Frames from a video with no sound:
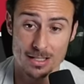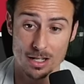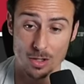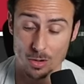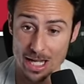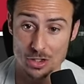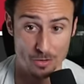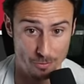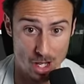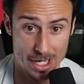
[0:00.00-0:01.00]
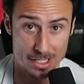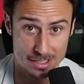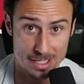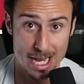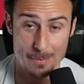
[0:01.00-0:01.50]
electrifying in this
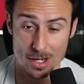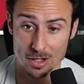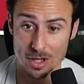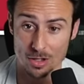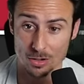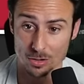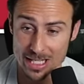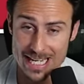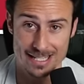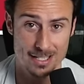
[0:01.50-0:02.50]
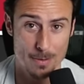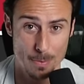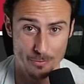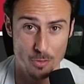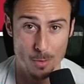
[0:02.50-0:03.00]
game. An elite
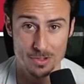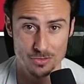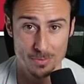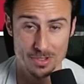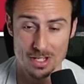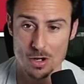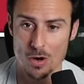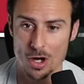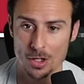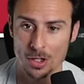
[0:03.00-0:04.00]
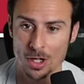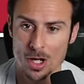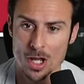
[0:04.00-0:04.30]
performance from Danielle Hunter,